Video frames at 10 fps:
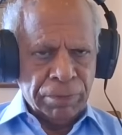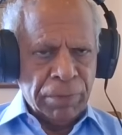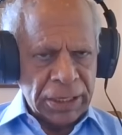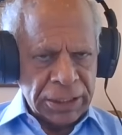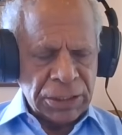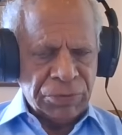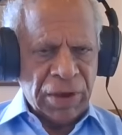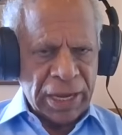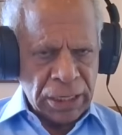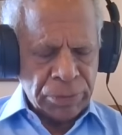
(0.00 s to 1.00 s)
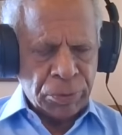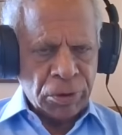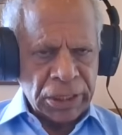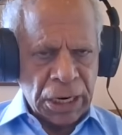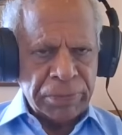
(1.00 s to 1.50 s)
But in the final
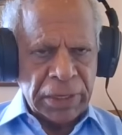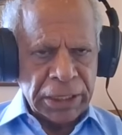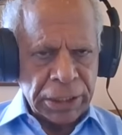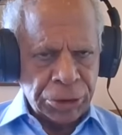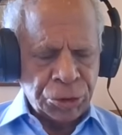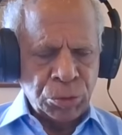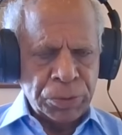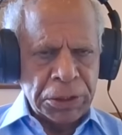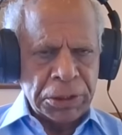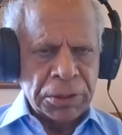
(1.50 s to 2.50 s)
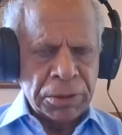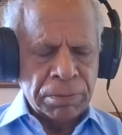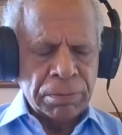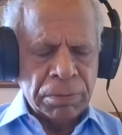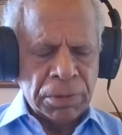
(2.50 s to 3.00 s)
program, agreed to between
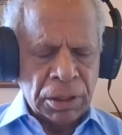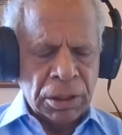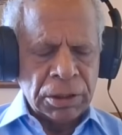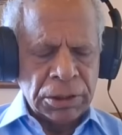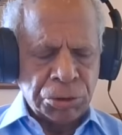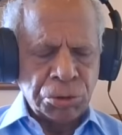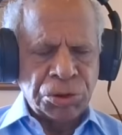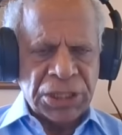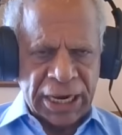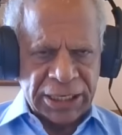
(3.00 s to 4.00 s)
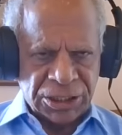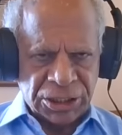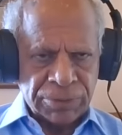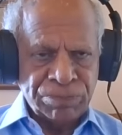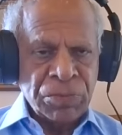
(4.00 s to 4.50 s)
the two
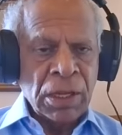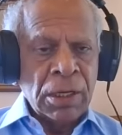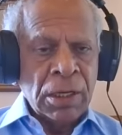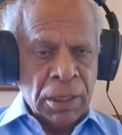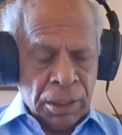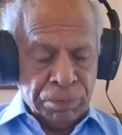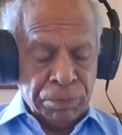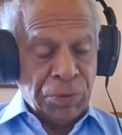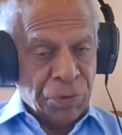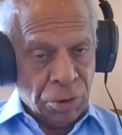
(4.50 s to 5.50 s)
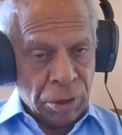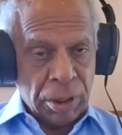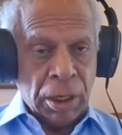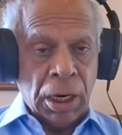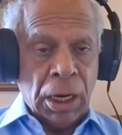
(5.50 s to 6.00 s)
sides
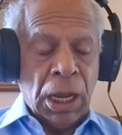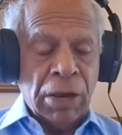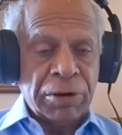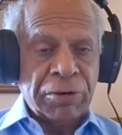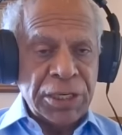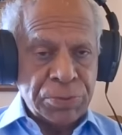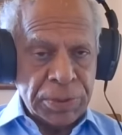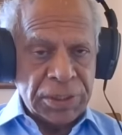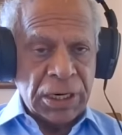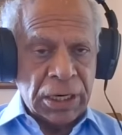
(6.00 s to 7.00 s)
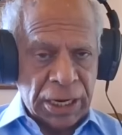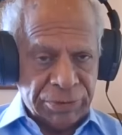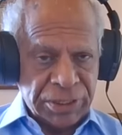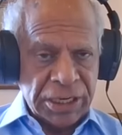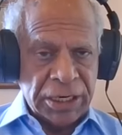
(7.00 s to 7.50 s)
before our vice president
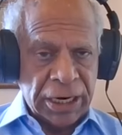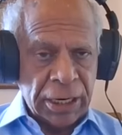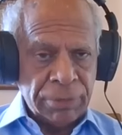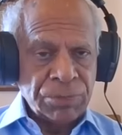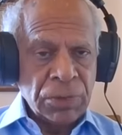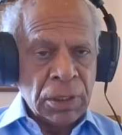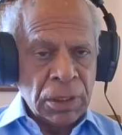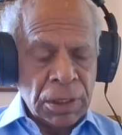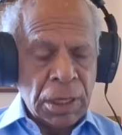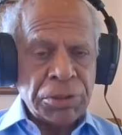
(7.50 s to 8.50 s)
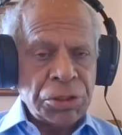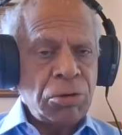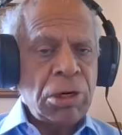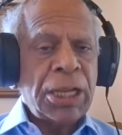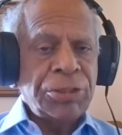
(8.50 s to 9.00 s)
left India, there was
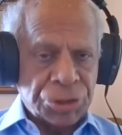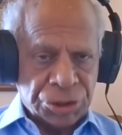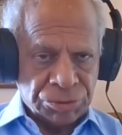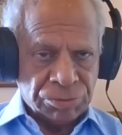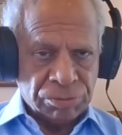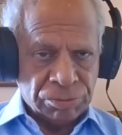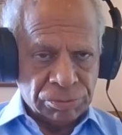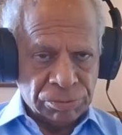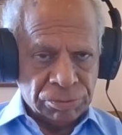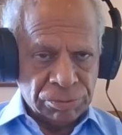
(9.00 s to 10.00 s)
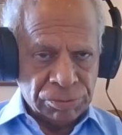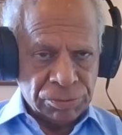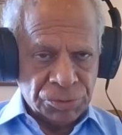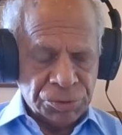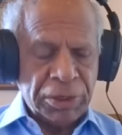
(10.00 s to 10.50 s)
no lunch.
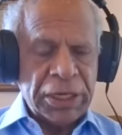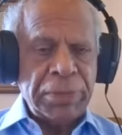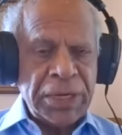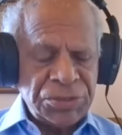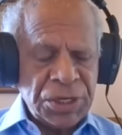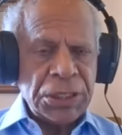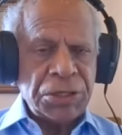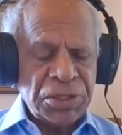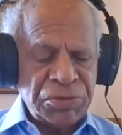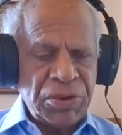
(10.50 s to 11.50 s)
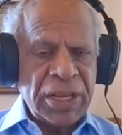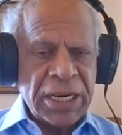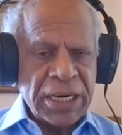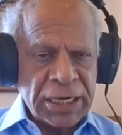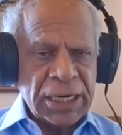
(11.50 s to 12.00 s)
What I mean is that it was
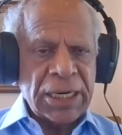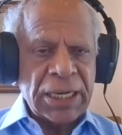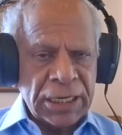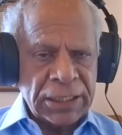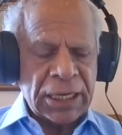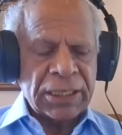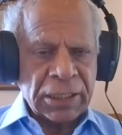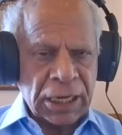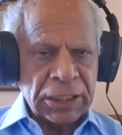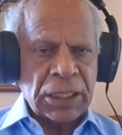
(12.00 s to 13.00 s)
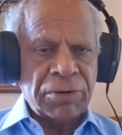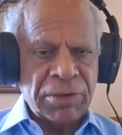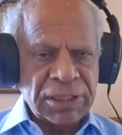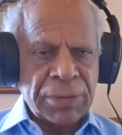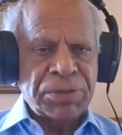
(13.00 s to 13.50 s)
very clear that Qatar
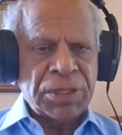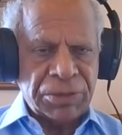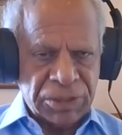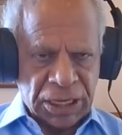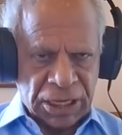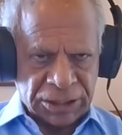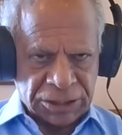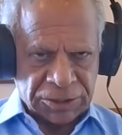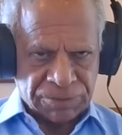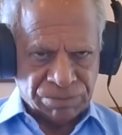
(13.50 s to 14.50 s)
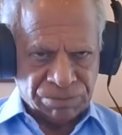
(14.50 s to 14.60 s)
was upset with us.